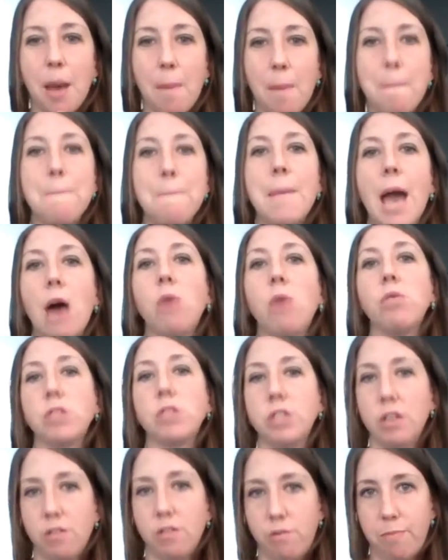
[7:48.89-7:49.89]
amount
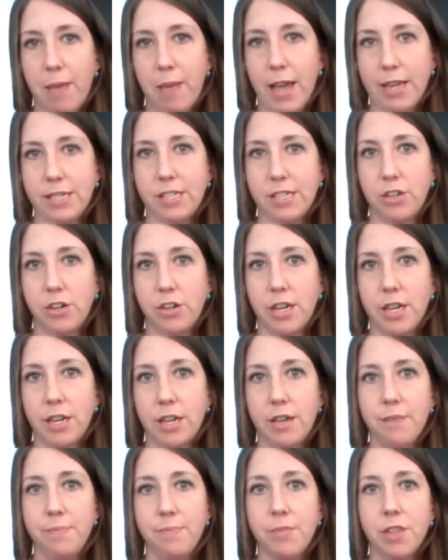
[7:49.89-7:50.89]
of bacteria.